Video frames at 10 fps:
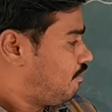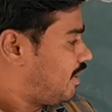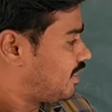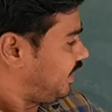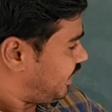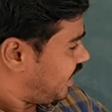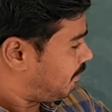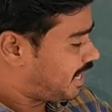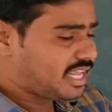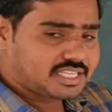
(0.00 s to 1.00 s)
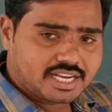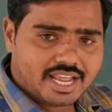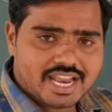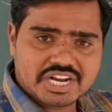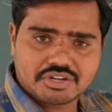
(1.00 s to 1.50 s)
For the liberation
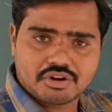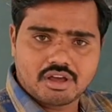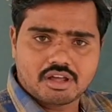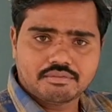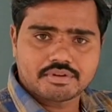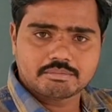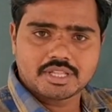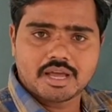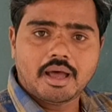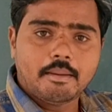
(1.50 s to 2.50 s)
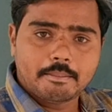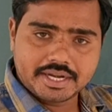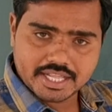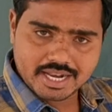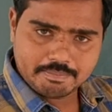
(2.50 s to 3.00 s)
electron from the
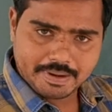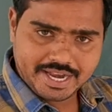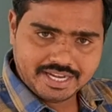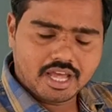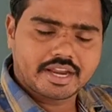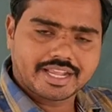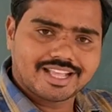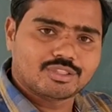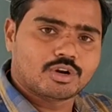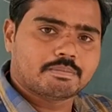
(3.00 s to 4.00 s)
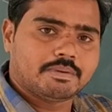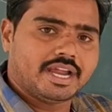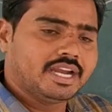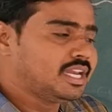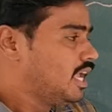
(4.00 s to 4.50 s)
metal plate or cathode
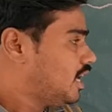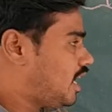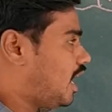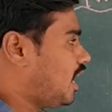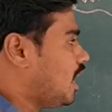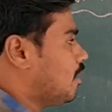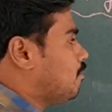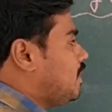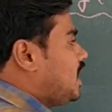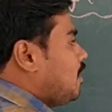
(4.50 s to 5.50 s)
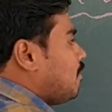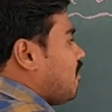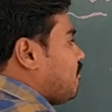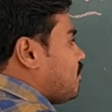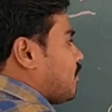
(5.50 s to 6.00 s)
plate, here
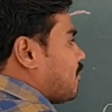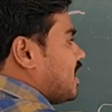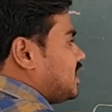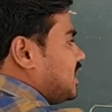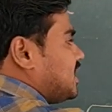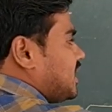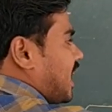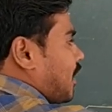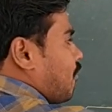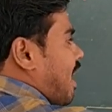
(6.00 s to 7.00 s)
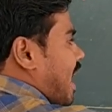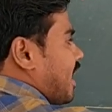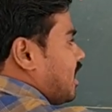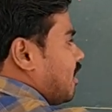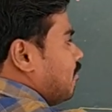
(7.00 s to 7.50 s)
minimum frequency is
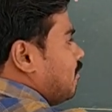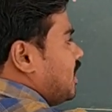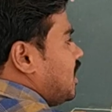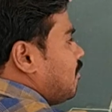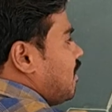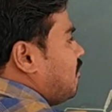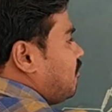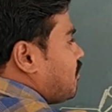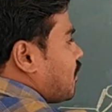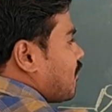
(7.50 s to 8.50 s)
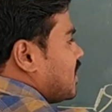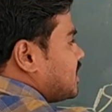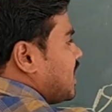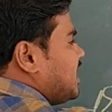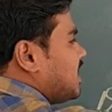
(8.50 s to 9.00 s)
required. Minimum
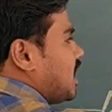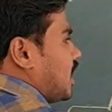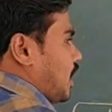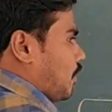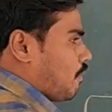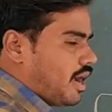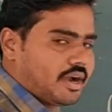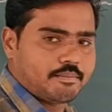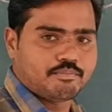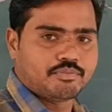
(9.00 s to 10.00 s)
frequency is required.